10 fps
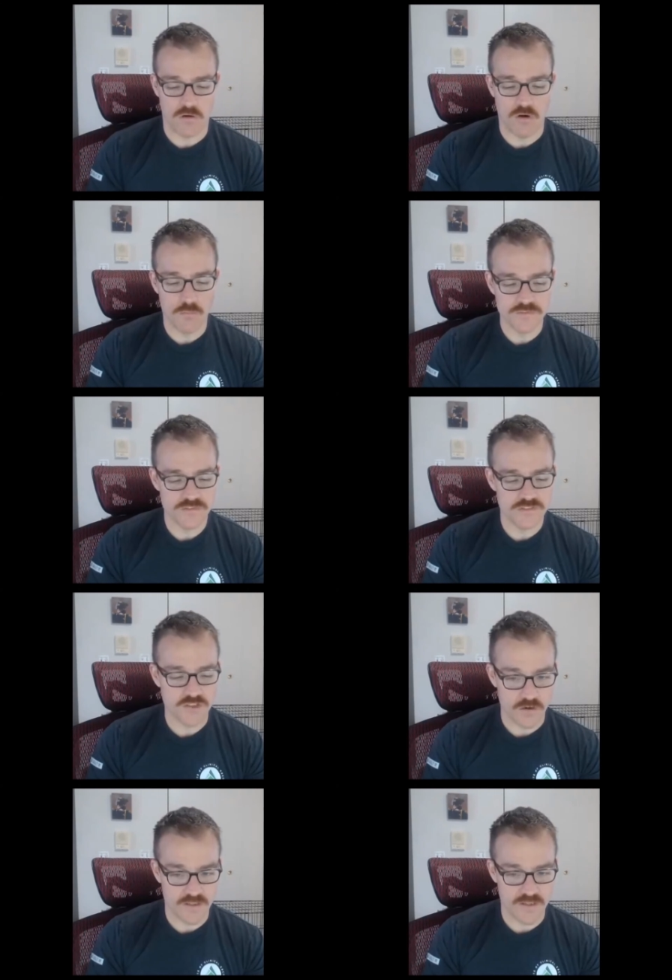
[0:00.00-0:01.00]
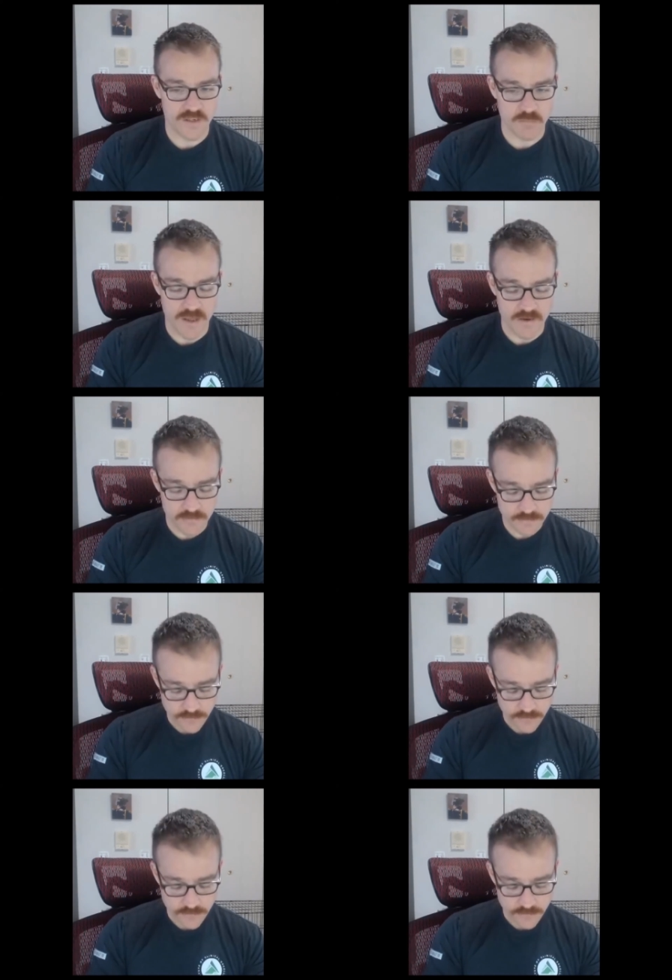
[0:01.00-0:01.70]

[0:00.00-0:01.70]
home to start getting better,